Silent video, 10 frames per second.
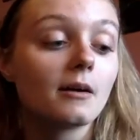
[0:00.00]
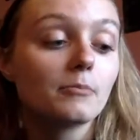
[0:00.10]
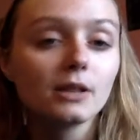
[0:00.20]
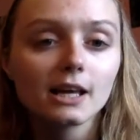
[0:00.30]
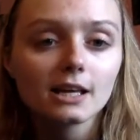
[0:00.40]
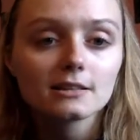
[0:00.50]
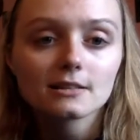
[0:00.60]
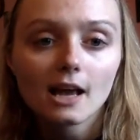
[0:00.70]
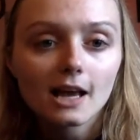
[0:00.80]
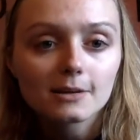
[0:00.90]
Plants,
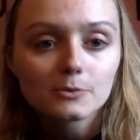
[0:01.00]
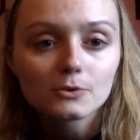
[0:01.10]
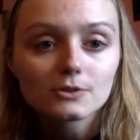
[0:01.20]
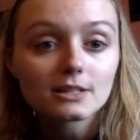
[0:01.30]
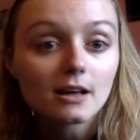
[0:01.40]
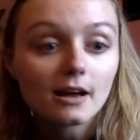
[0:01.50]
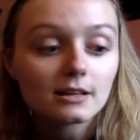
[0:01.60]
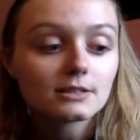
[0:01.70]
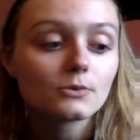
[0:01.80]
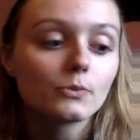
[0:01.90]
animals,
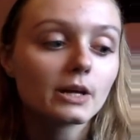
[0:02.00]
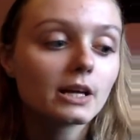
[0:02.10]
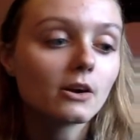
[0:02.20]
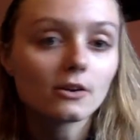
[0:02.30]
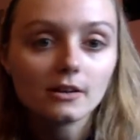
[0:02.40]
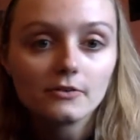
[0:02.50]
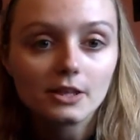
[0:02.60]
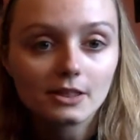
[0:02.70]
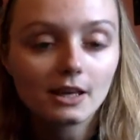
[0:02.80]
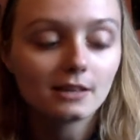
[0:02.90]
us, we are
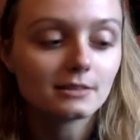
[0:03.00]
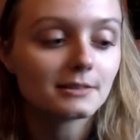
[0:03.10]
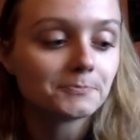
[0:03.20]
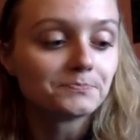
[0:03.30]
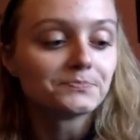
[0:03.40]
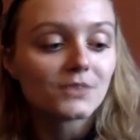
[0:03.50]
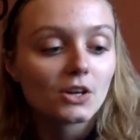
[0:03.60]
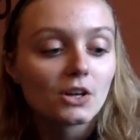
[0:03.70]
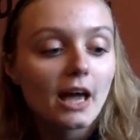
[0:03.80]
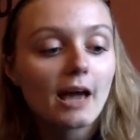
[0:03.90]
living things.
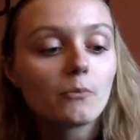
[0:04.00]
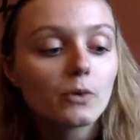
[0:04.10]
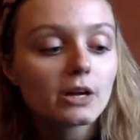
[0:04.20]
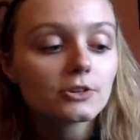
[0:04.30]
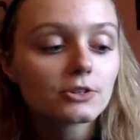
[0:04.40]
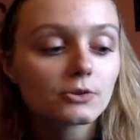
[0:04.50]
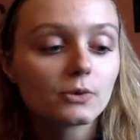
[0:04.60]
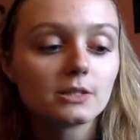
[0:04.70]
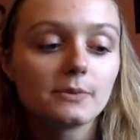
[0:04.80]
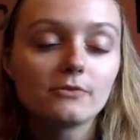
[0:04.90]
And we are just
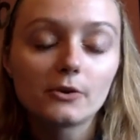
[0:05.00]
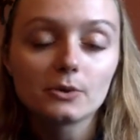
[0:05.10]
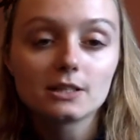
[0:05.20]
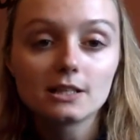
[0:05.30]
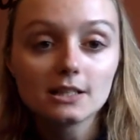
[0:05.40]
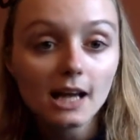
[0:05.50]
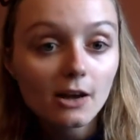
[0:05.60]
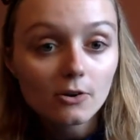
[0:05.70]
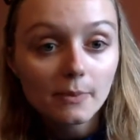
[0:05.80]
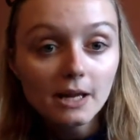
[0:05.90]
going to be focusing today
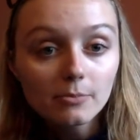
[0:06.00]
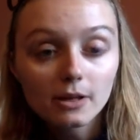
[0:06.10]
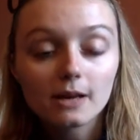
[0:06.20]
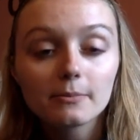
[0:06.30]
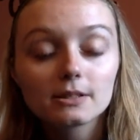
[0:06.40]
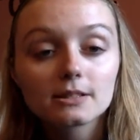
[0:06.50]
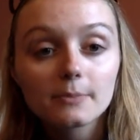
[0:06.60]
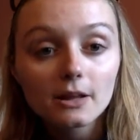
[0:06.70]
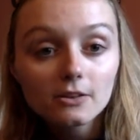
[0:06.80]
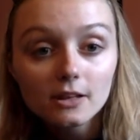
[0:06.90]
on a bean plant, but some
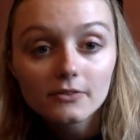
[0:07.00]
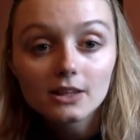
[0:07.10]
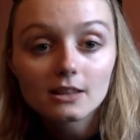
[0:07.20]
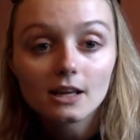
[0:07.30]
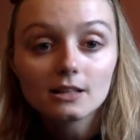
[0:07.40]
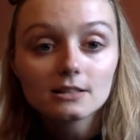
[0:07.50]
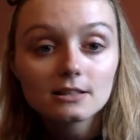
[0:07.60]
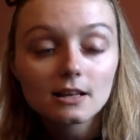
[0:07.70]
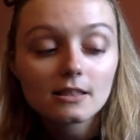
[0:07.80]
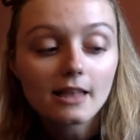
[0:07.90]
other living
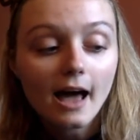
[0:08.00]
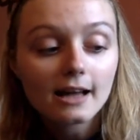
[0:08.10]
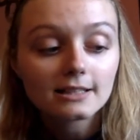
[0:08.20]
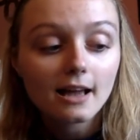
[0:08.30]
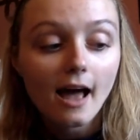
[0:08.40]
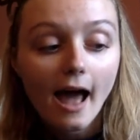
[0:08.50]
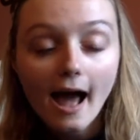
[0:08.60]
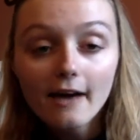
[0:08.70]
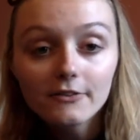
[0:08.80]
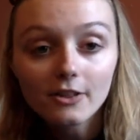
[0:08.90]
things that
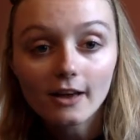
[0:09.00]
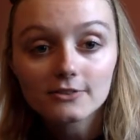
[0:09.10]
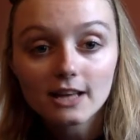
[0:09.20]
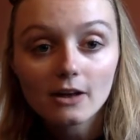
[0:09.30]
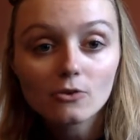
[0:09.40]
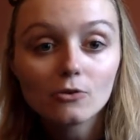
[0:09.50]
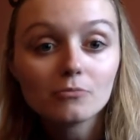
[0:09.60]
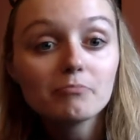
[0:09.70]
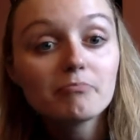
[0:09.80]
have a life cycle.